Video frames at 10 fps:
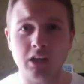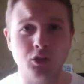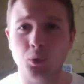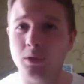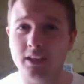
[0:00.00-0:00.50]

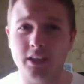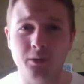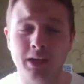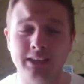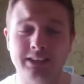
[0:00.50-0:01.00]
Join in the
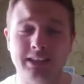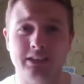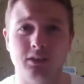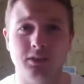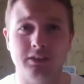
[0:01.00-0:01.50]
Q&A
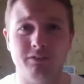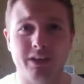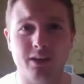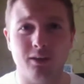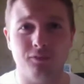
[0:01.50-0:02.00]
session on this
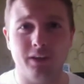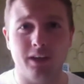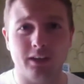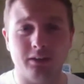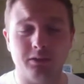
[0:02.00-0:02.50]
video if you
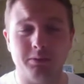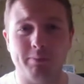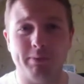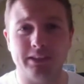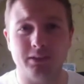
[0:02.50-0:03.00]
like, and I'll do my
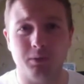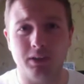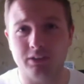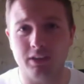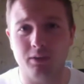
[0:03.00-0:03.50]
best to
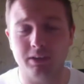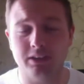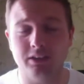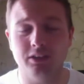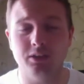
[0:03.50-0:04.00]
answer any
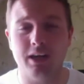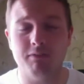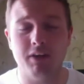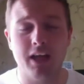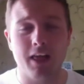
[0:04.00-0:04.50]
questions you
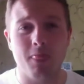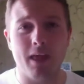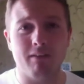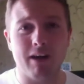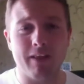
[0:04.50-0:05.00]
have
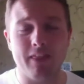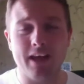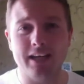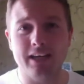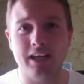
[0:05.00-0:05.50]
there and
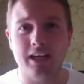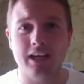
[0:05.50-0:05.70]
then.